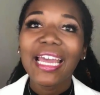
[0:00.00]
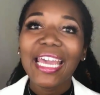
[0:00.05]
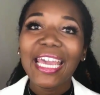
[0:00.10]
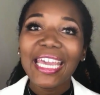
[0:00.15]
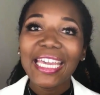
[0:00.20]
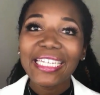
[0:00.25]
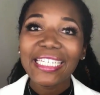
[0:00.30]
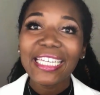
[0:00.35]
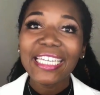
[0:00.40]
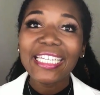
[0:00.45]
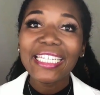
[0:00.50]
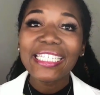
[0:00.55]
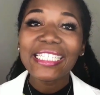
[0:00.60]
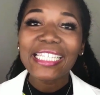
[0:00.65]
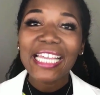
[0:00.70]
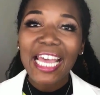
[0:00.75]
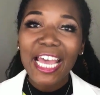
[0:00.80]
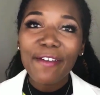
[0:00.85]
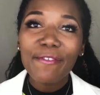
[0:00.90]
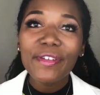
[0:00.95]
and it is
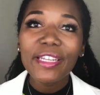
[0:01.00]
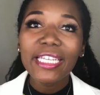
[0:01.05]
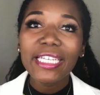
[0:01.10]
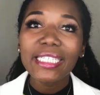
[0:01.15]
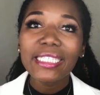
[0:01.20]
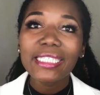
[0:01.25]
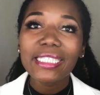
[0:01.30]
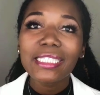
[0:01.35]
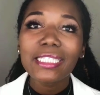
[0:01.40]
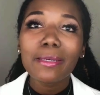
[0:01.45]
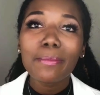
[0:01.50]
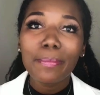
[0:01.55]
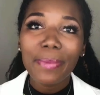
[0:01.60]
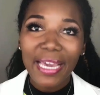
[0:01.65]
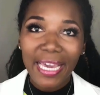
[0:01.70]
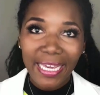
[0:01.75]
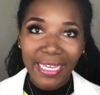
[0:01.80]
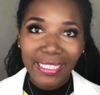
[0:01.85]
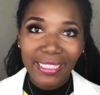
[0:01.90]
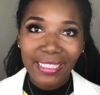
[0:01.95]
evidence
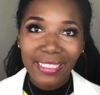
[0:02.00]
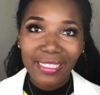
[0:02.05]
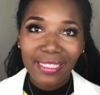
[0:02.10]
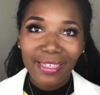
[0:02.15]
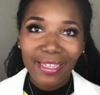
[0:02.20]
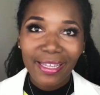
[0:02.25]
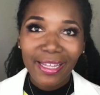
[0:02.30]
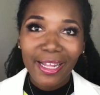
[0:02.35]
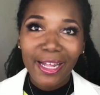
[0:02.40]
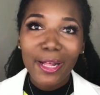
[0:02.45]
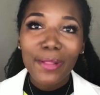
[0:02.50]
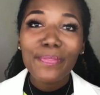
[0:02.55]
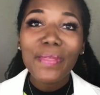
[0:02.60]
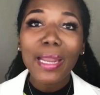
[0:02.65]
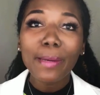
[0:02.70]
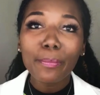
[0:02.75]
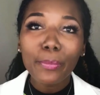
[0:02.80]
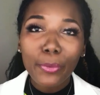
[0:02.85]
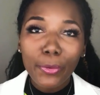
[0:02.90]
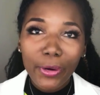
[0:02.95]
based
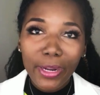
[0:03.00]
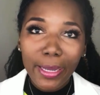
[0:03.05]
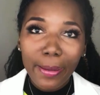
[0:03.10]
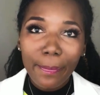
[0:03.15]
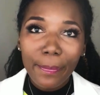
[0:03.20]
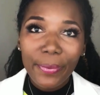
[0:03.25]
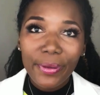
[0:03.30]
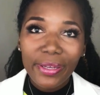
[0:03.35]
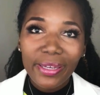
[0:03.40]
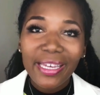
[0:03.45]
that PrEP